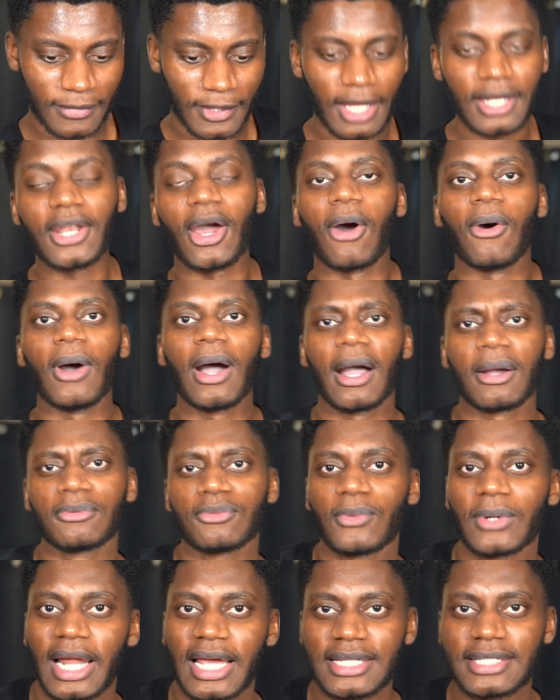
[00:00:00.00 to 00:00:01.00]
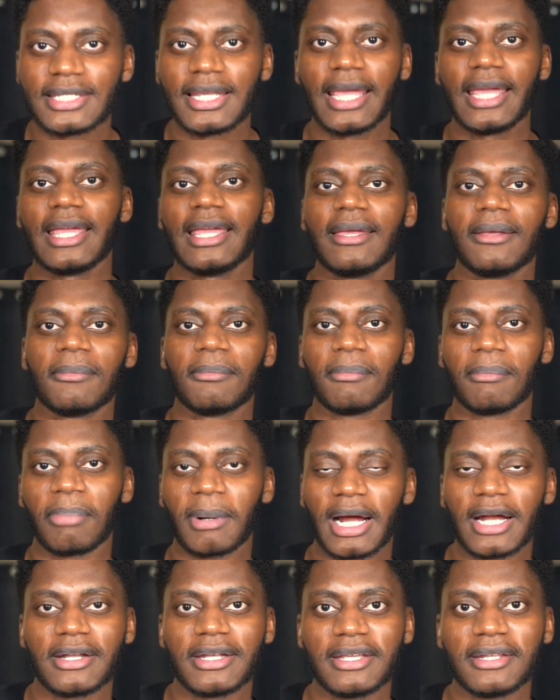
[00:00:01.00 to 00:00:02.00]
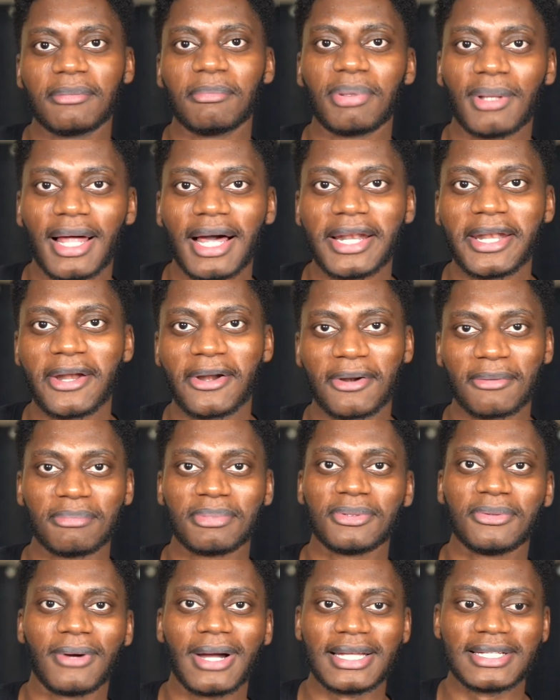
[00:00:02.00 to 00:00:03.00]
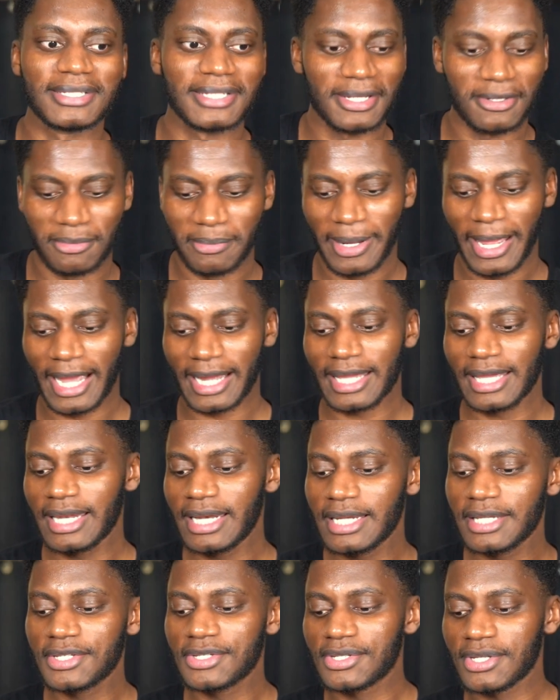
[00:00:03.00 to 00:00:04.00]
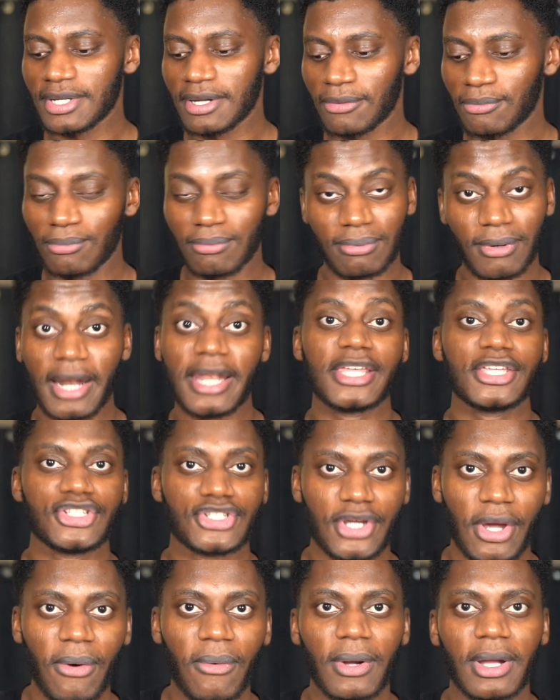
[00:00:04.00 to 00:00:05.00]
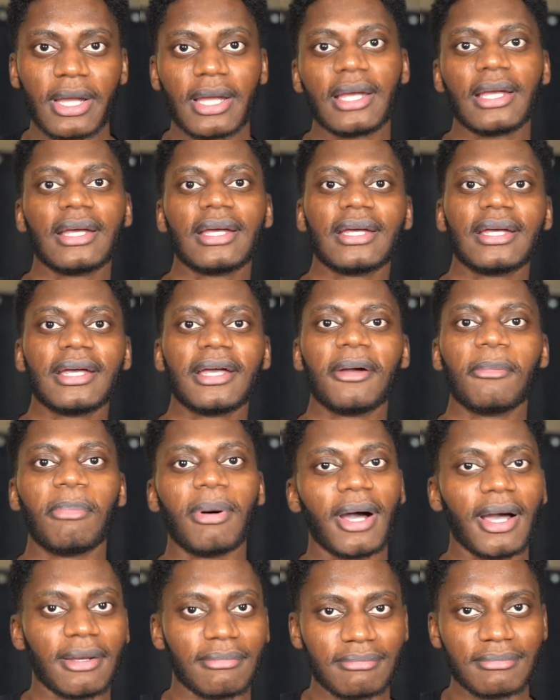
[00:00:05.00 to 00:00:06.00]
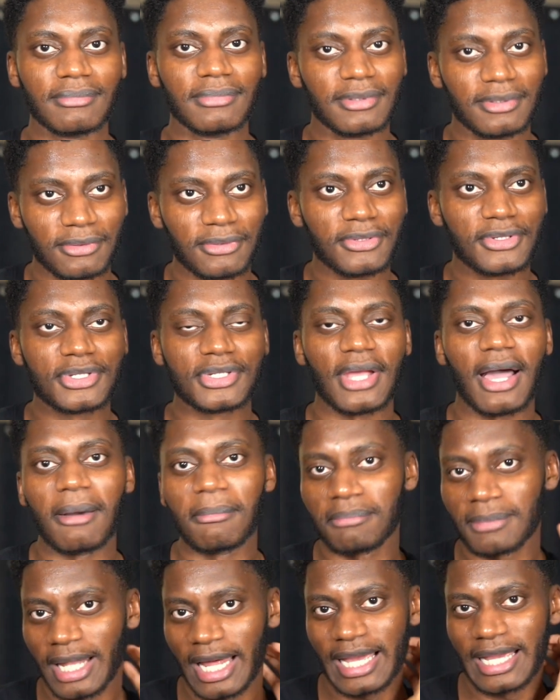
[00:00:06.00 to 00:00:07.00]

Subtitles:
No, when I say Bayern need a blonde hair, blue eyed center back, it is a running joke, but there's some